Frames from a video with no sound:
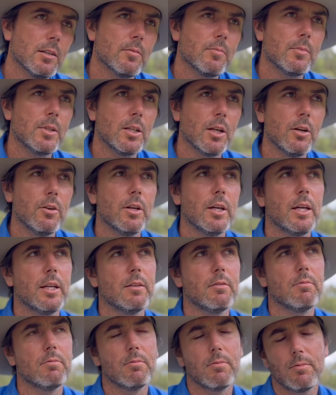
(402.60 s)
you know,
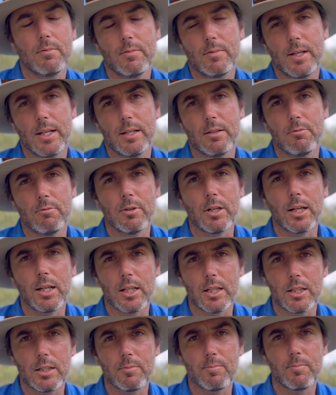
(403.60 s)
and
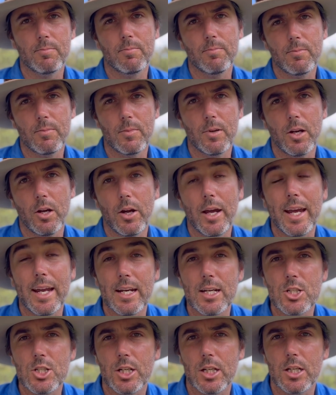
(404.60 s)
really her
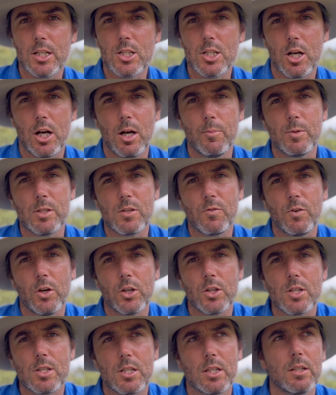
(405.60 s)
energy and time is
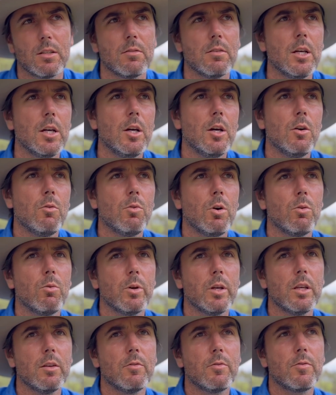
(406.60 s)
focused in what
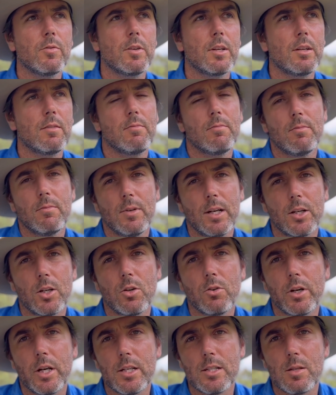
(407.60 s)
we've
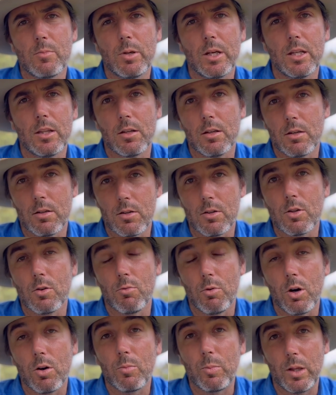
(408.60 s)
agreed to be the
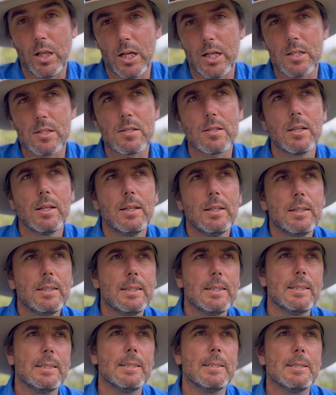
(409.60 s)
wrong place.
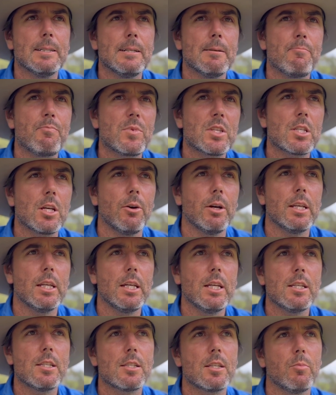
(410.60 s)
So it
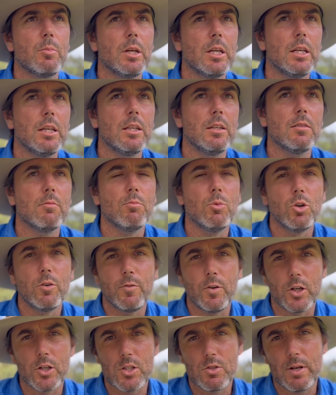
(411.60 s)
needs to be more
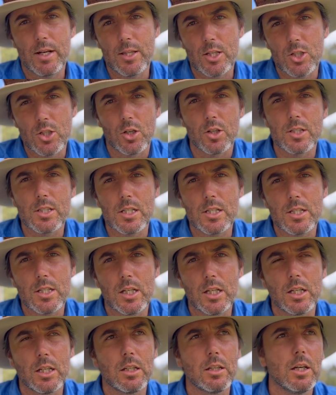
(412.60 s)
focused around the dogs this
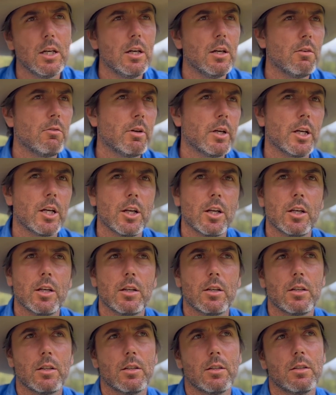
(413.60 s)
year. We're going
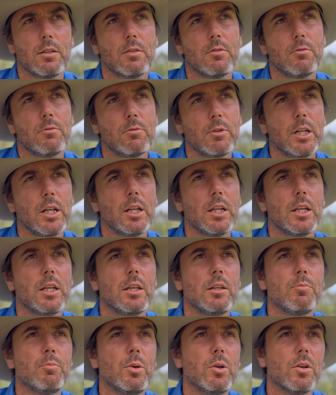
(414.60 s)
to
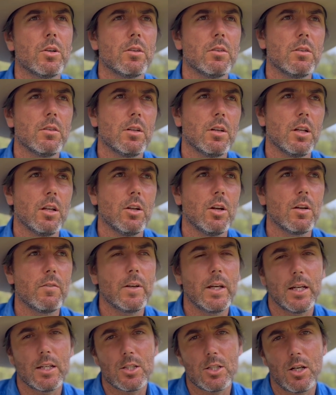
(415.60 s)
really put a lot
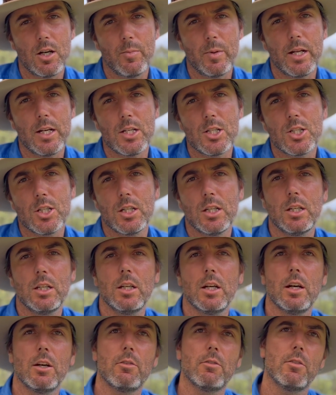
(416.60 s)
of our time and
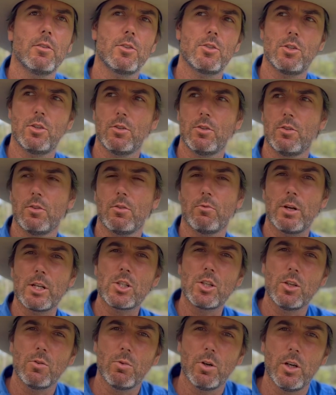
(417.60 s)
energy to the
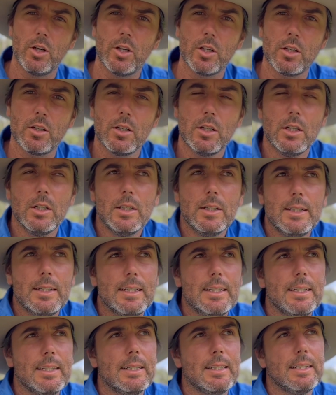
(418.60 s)
rescue work.
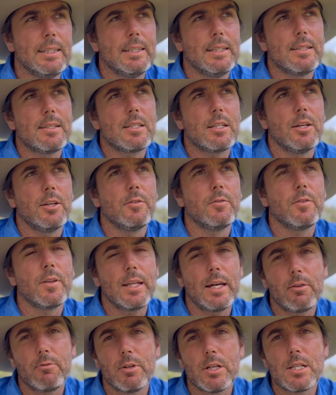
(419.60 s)
And so for
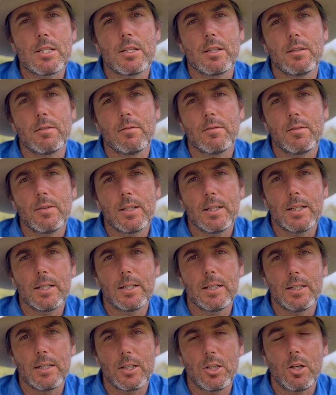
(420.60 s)
that reason,
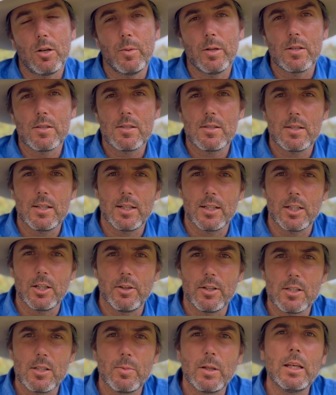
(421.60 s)
comments are
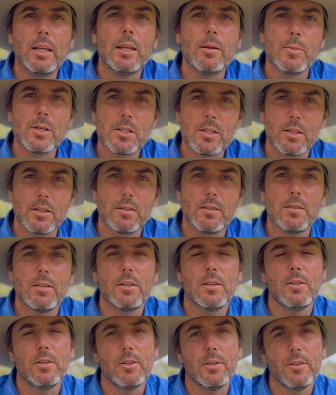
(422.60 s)
going to be limited
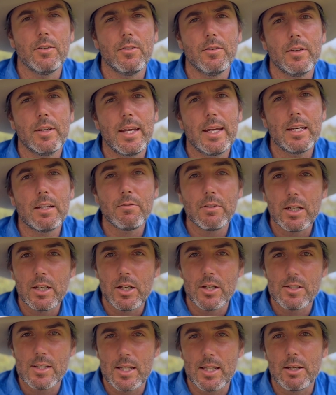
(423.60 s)
on any
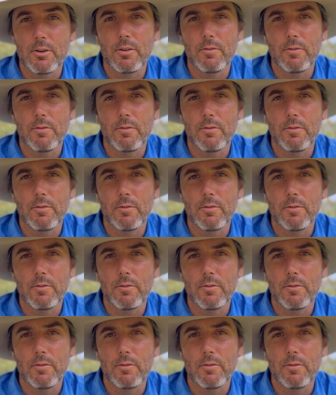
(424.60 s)
videos that they're